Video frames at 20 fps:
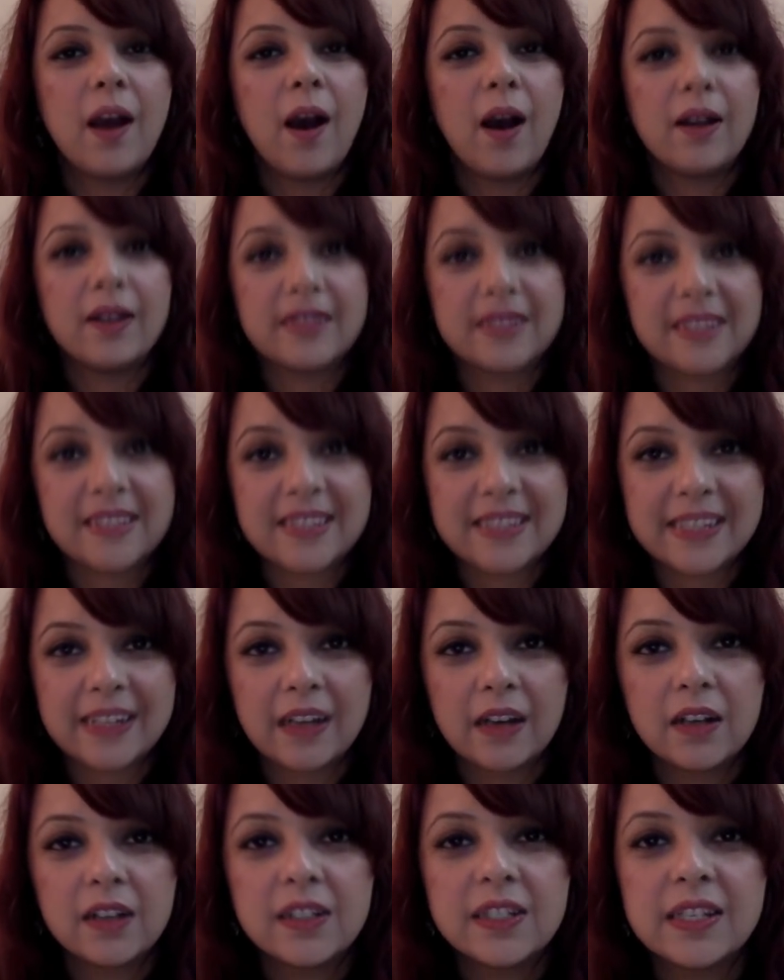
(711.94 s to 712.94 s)
This is
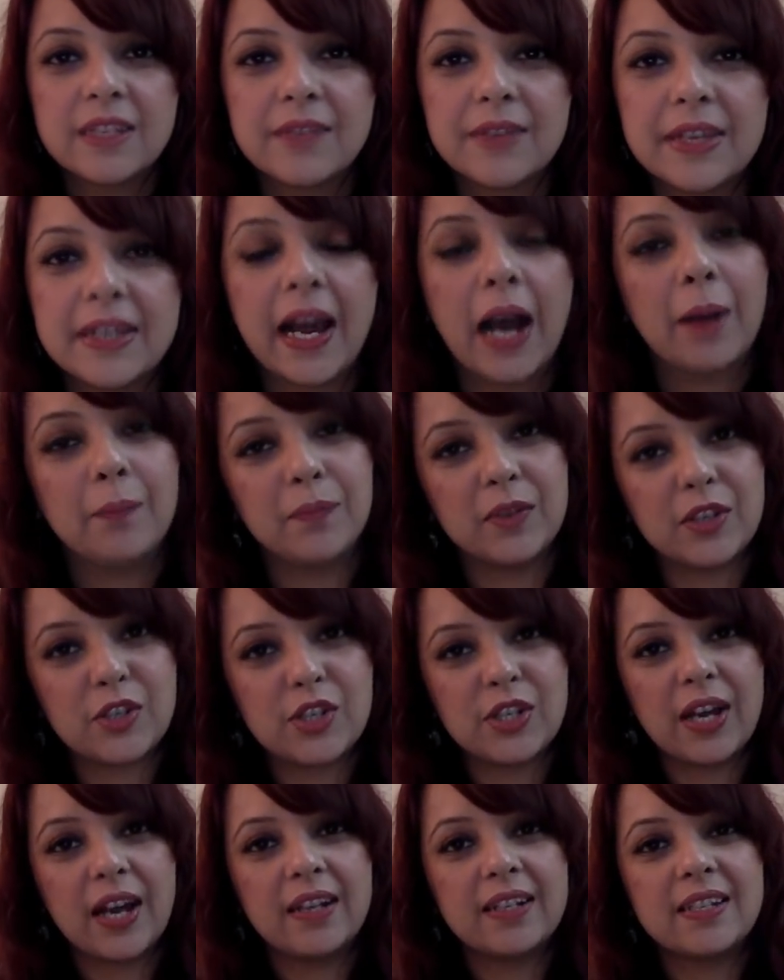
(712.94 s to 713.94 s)
StayUncle TV. I'm
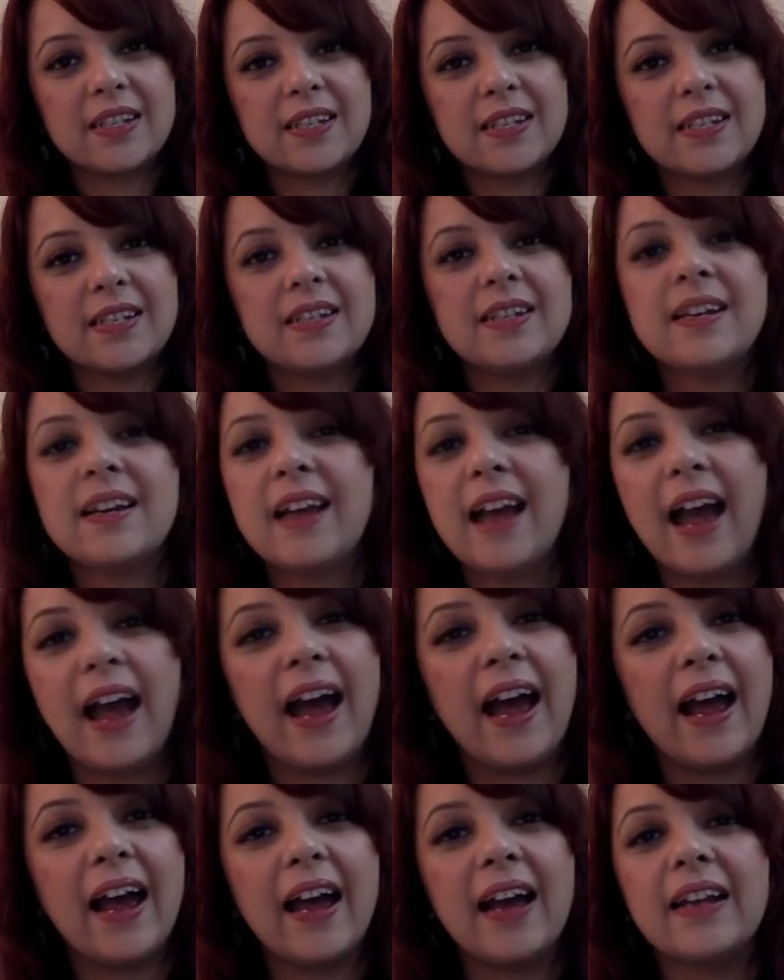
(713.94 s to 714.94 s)
Dikshi Auntie,
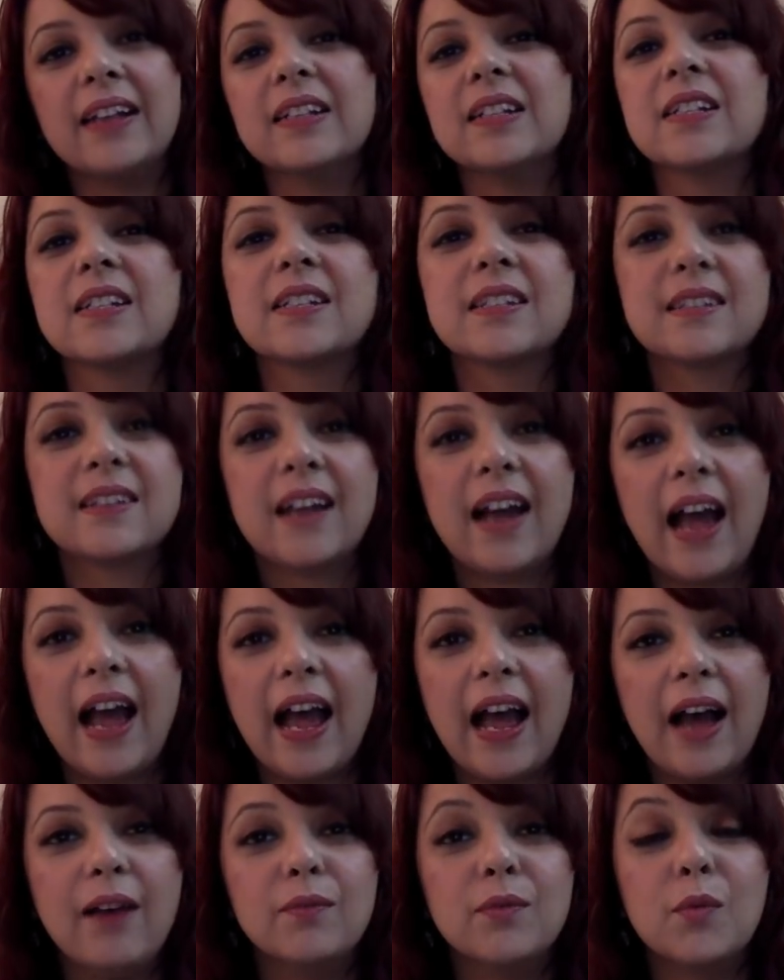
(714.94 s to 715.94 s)
and
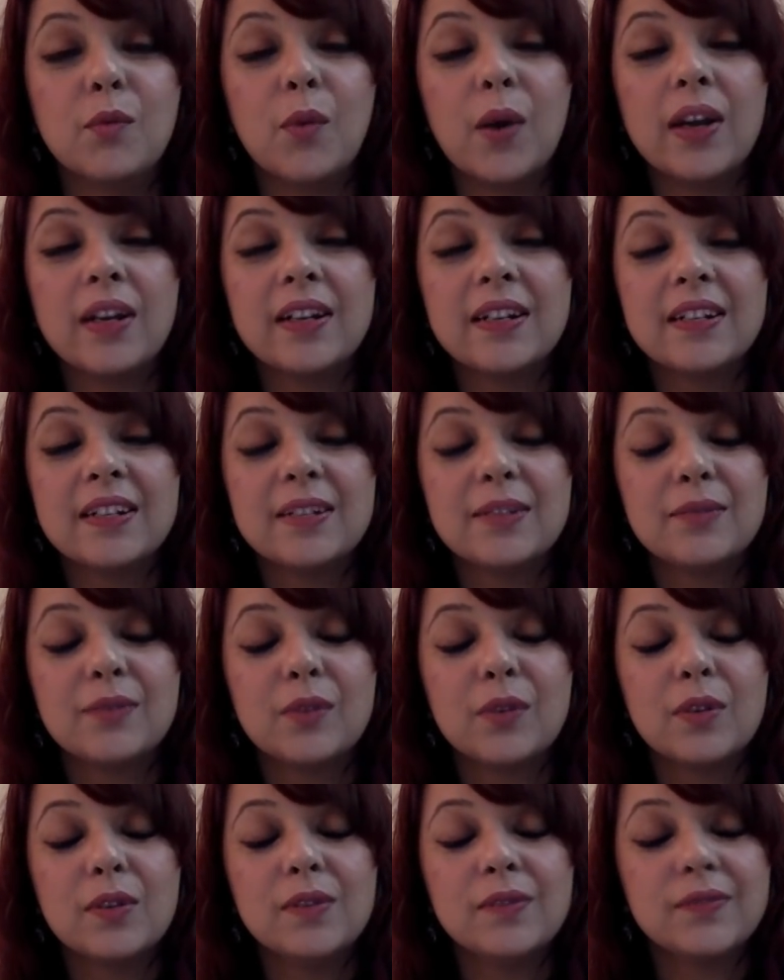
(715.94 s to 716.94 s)
have a
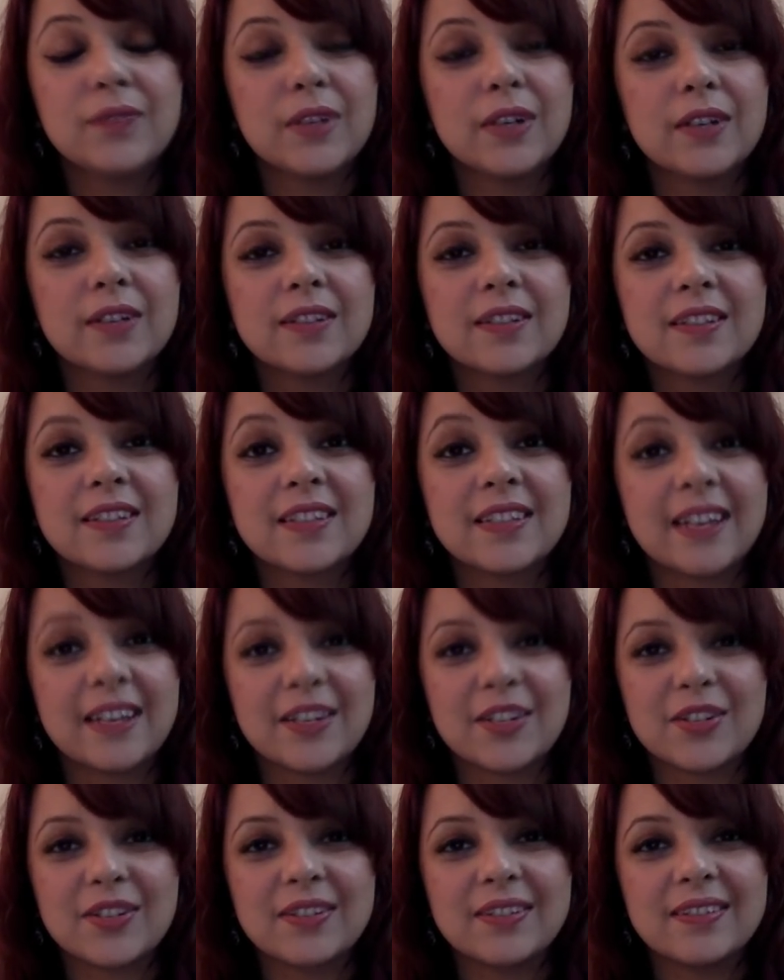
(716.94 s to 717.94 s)
wonderful first
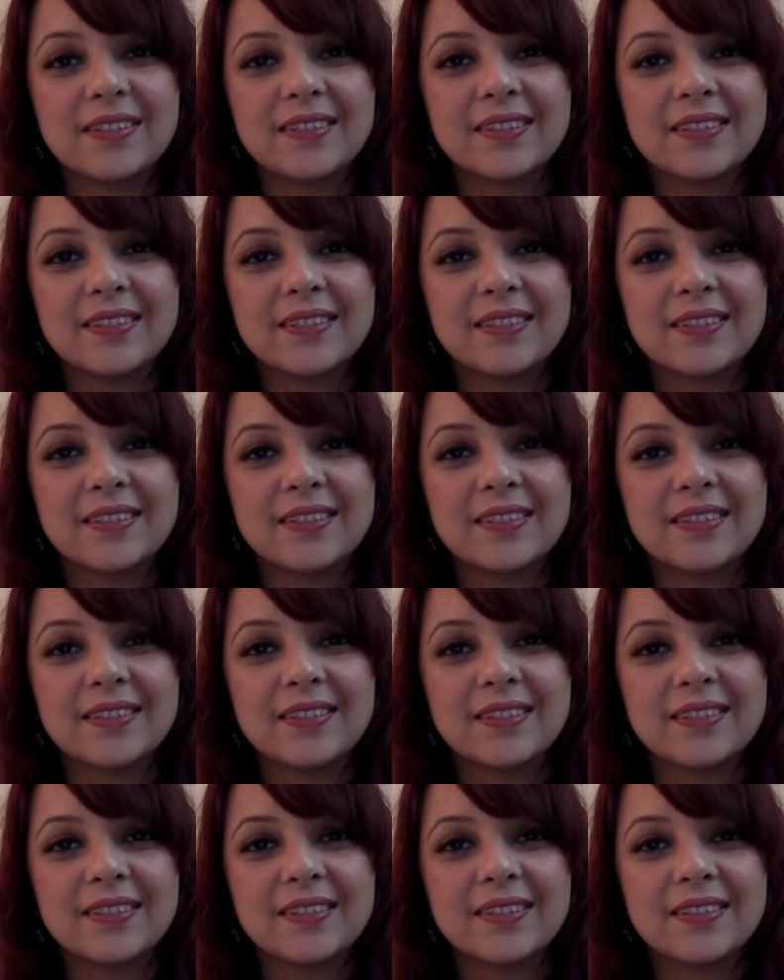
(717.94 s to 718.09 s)
session.